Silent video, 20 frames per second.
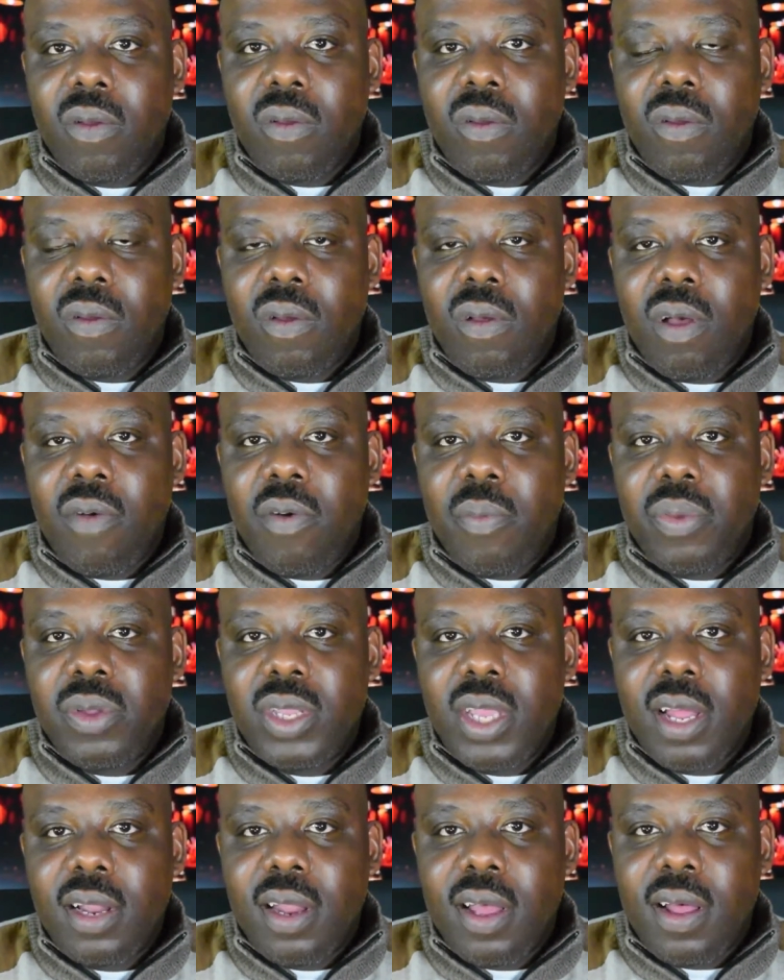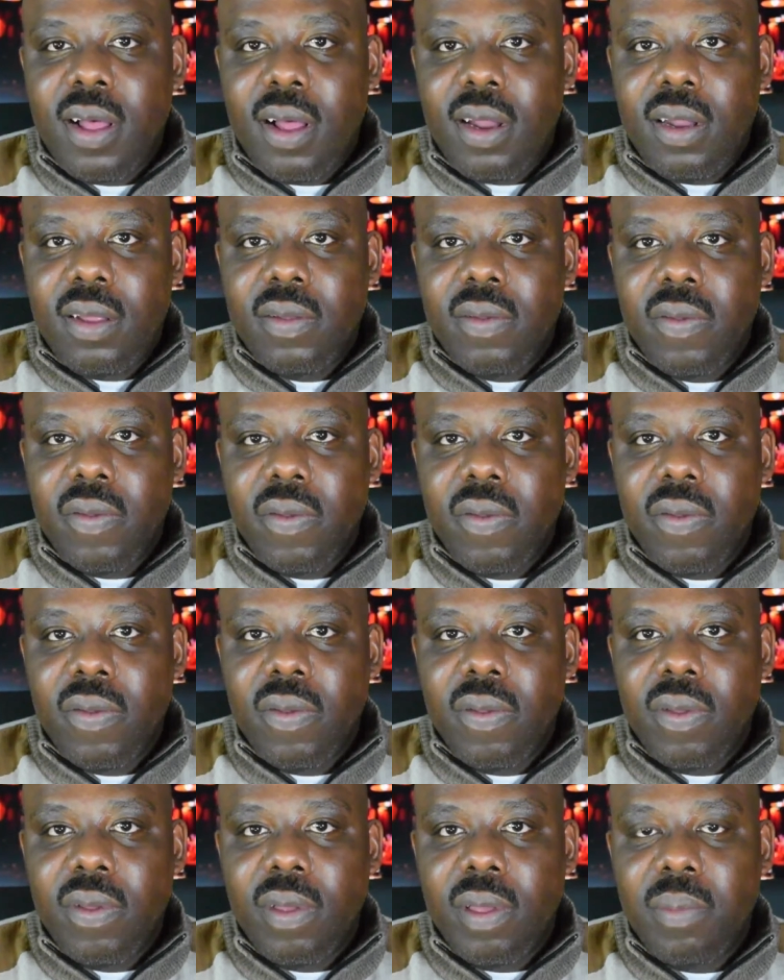a particular color,
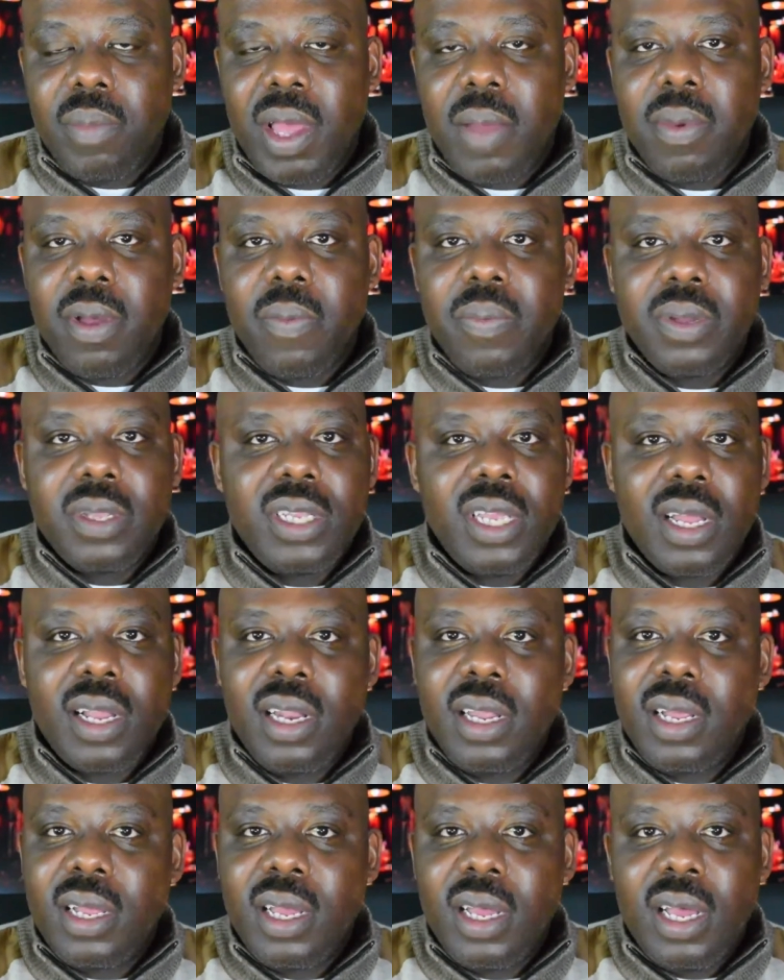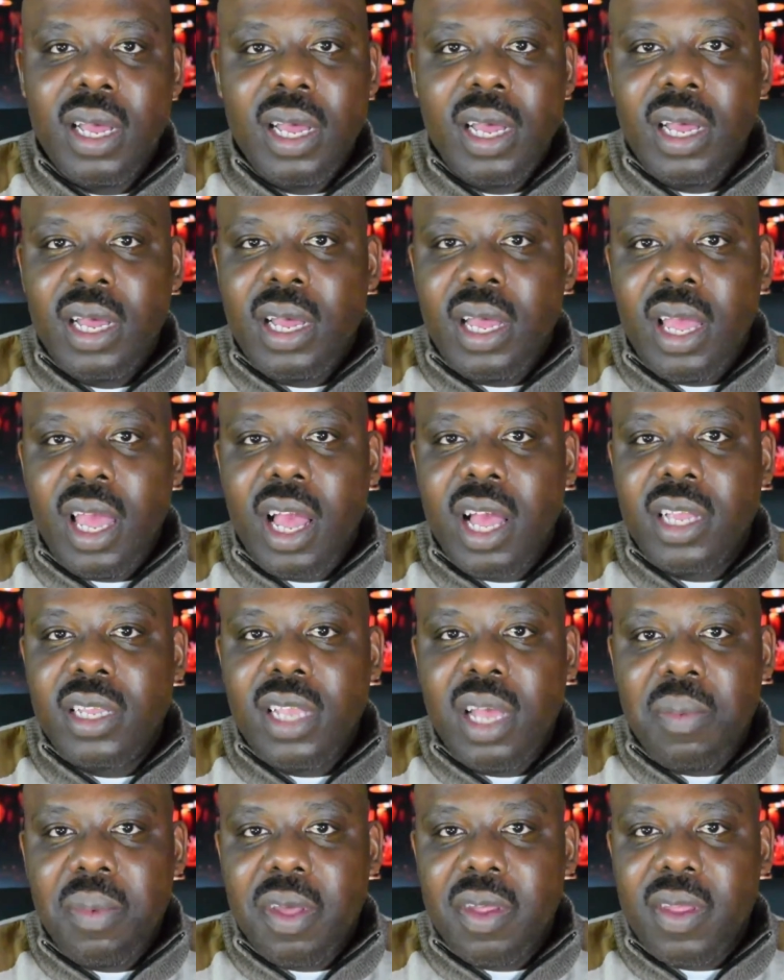maybe a particular
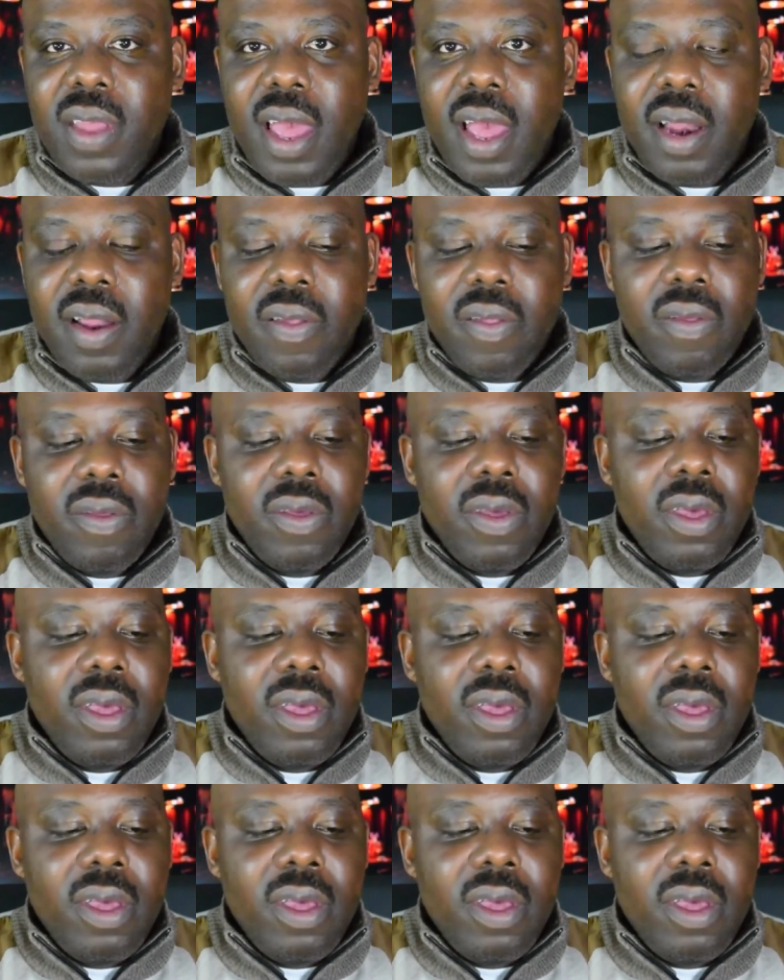economic status,